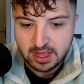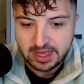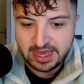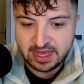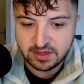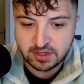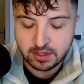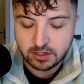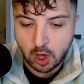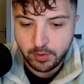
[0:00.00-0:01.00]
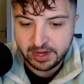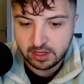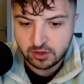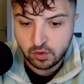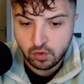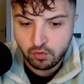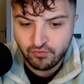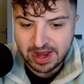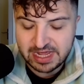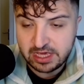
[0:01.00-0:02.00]
is going to
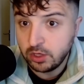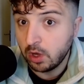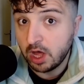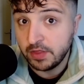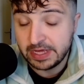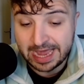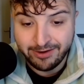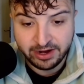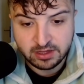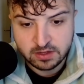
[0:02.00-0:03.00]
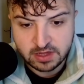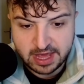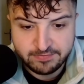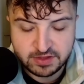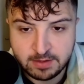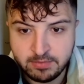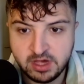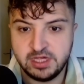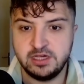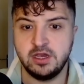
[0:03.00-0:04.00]
ready your other characters if Simba
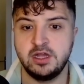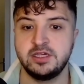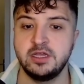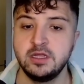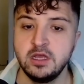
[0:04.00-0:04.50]
is exerted.